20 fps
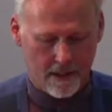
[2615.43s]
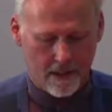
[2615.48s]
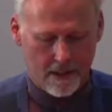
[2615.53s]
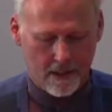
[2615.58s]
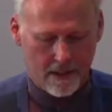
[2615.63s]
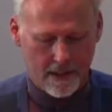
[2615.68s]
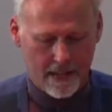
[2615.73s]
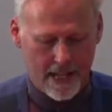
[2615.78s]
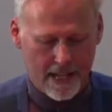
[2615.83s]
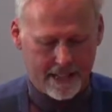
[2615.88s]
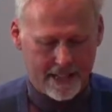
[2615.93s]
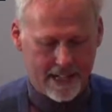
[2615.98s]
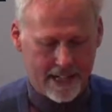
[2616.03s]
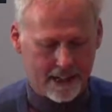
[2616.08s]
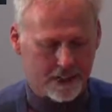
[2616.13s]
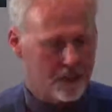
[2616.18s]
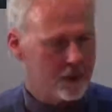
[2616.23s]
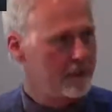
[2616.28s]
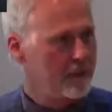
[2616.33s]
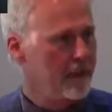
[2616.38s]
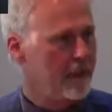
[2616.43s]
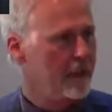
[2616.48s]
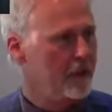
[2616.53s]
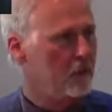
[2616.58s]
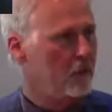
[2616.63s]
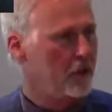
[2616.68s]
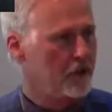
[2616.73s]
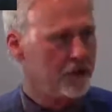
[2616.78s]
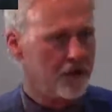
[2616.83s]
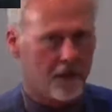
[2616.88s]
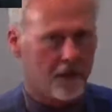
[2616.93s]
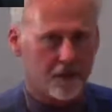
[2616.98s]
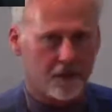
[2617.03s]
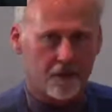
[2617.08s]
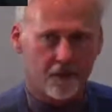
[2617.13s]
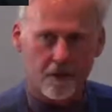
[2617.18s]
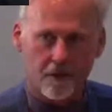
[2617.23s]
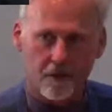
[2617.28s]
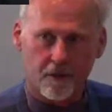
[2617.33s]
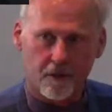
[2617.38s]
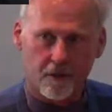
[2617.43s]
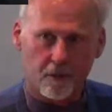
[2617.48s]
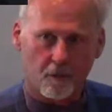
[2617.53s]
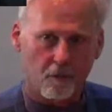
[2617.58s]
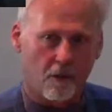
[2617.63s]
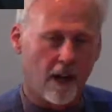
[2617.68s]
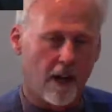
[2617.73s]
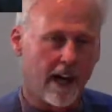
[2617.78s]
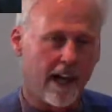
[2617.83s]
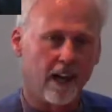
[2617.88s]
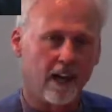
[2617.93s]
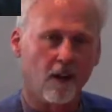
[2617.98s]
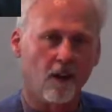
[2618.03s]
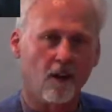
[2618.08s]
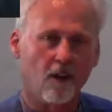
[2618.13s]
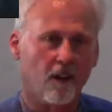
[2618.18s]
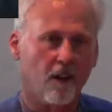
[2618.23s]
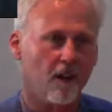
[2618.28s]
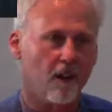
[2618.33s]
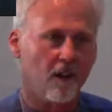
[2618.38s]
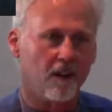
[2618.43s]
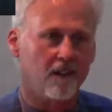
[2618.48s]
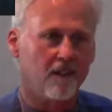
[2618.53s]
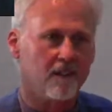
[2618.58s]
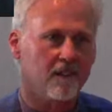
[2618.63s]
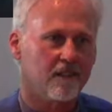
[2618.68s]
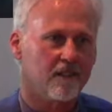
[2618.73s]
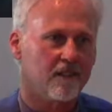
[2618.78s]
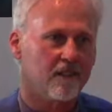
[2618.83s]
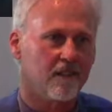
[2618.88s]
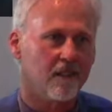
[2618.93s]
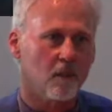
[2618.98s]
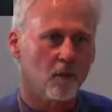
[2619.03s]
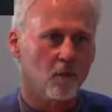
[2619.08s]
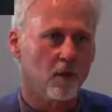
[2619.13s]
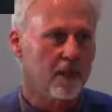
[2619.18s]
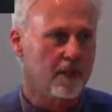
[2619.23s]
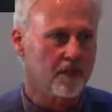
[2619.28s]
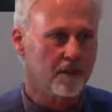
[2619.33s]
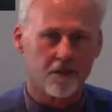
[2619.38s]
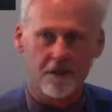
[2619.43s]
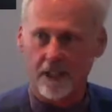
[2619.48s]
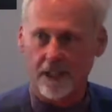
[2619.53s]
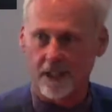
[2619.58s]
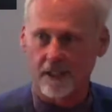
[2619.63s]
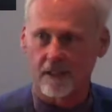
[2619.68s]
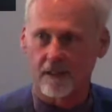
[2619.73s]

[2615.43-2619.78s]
That guest spirit will just ride along, witnessing